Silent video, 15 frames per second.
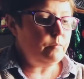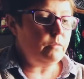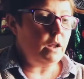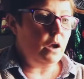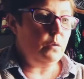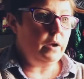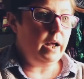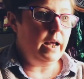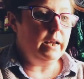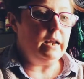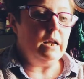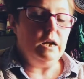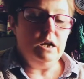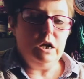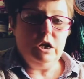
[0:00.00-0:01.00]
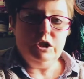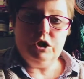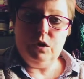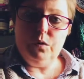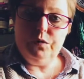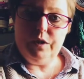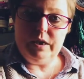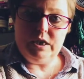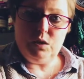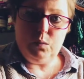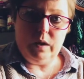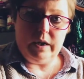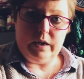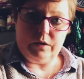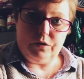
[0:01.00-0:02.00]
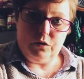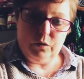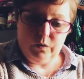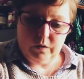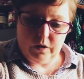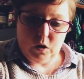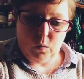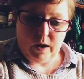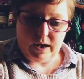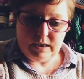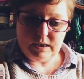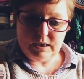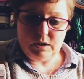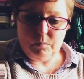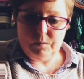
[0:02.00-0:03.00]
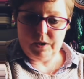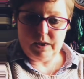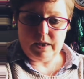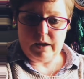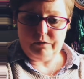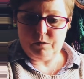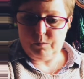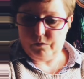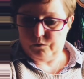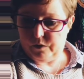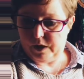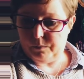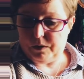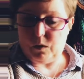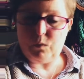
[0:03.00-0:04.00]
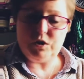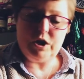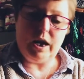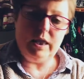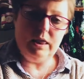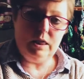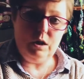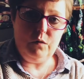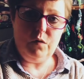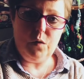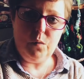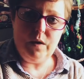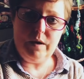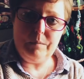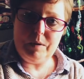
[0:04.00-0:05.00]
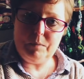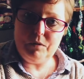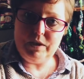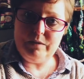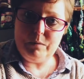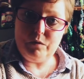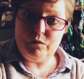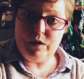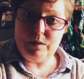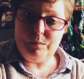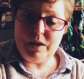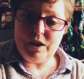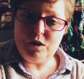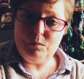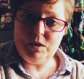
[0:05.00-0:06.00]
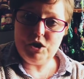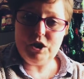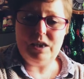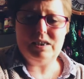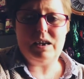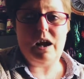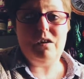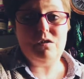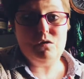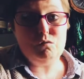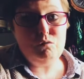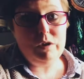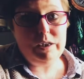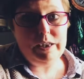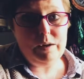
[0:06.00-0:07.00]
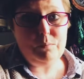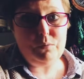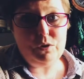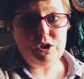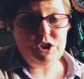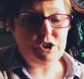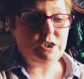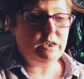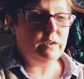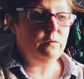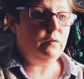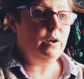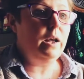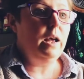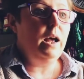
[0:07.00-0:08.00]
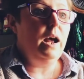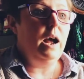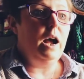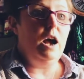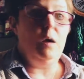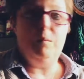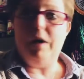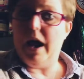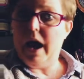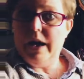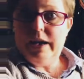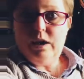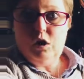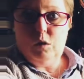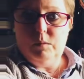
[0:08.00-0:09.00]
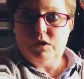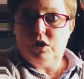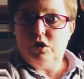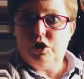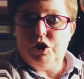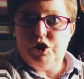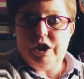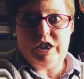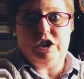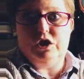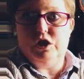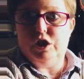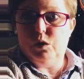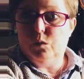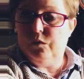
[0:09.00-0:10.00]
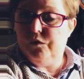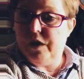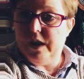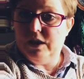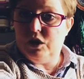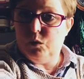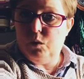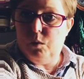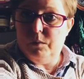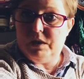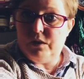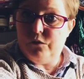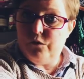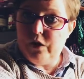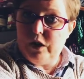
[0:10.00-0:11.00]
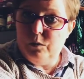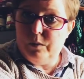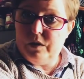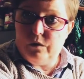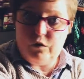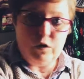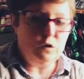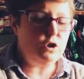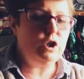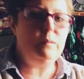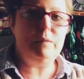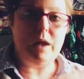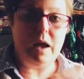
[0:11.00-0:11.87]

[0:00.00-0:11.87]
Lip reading: Okay, so this week, through a request, somebody left me a feedback, which I love it when people leave me feedback on my chats. I'm really appreciative. Any comments or suggestions or things you want me to film in the future,